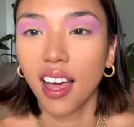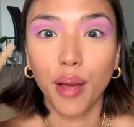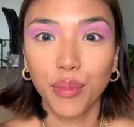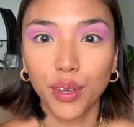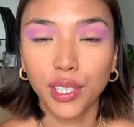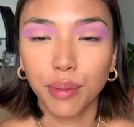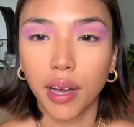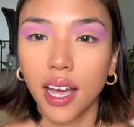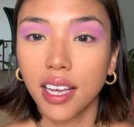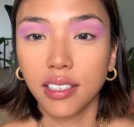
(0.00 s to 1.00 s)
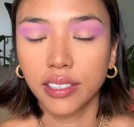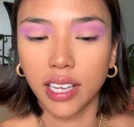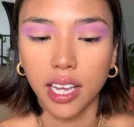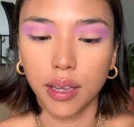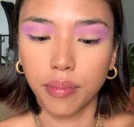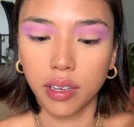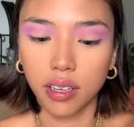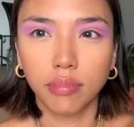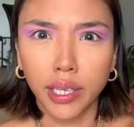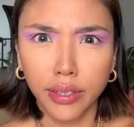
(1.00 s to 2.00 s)
I'm using my same
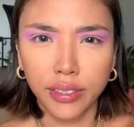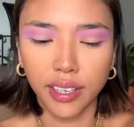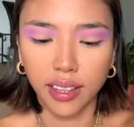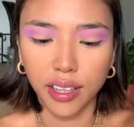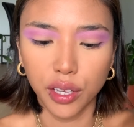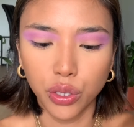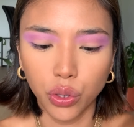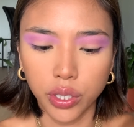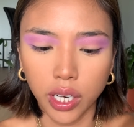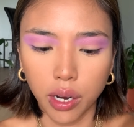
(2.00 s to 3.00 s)
concealer, the Giorgio